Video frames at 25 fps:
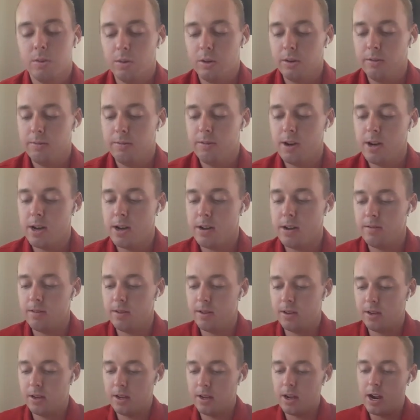25.
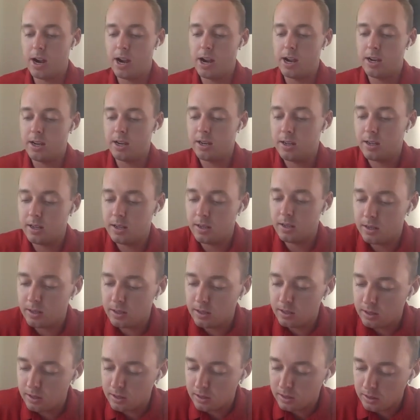All right.
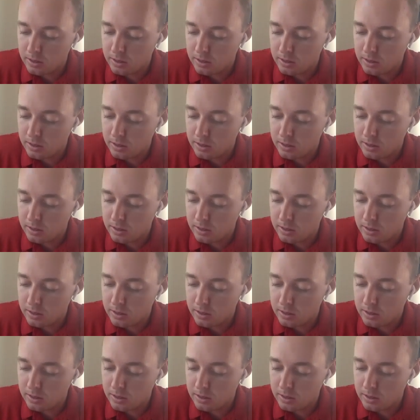Keep